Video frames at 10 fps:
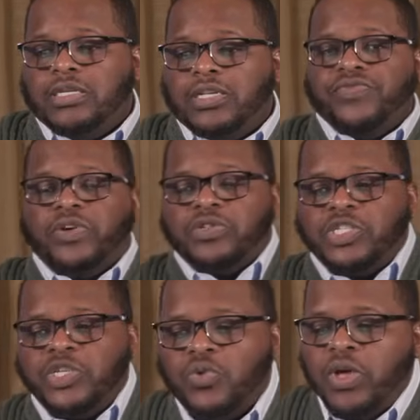Verse
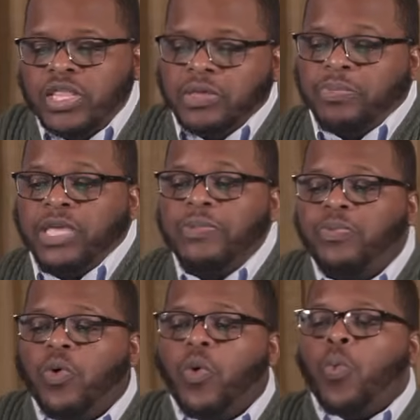2 The
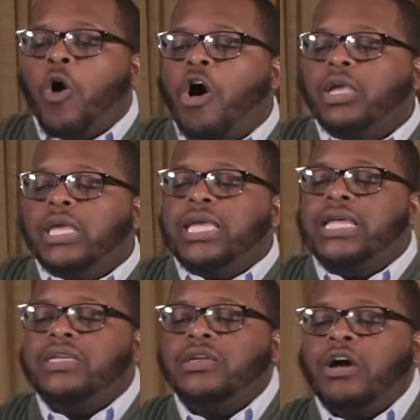people walking
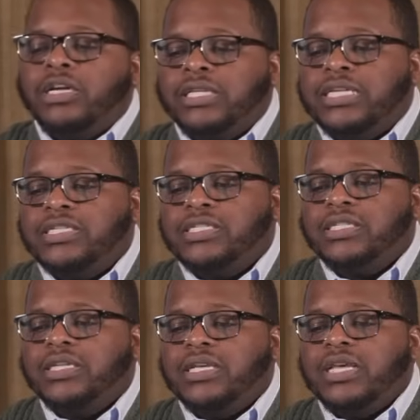in darkness
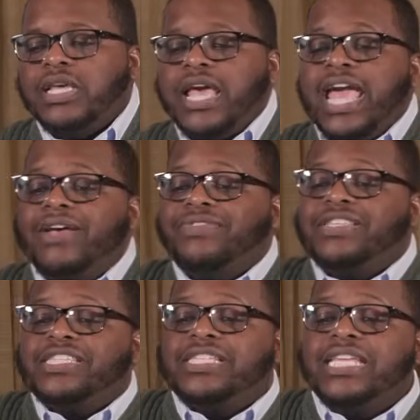have
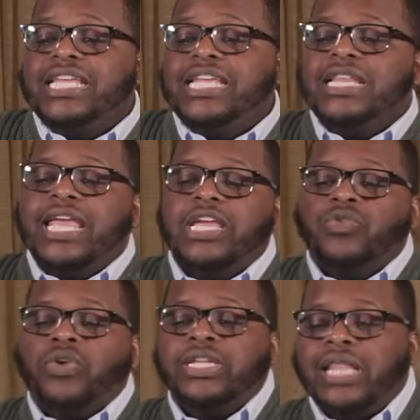seen a
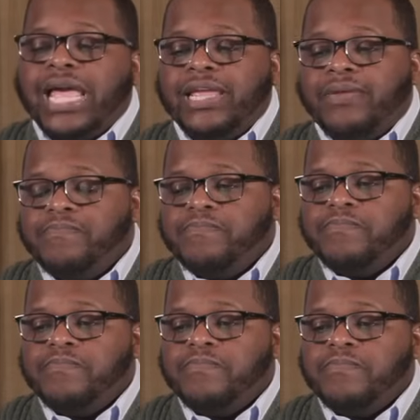great light.
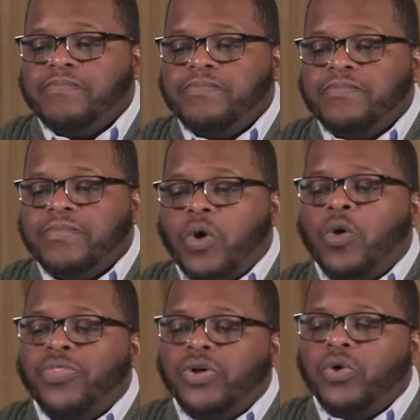
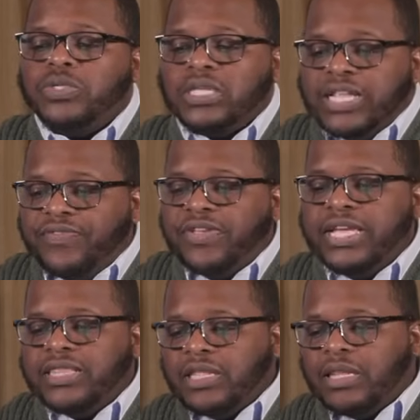On those living
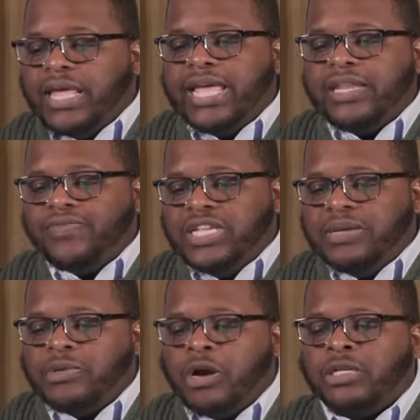in the land of
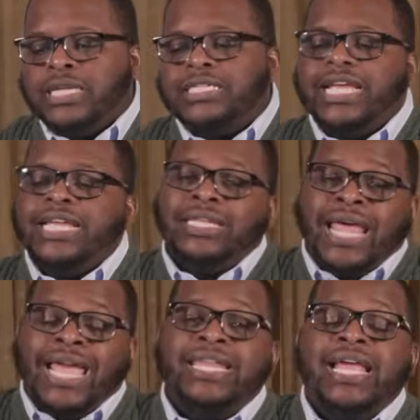deep darkness, a
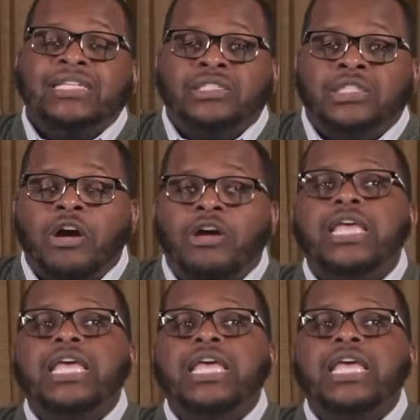light has dawned.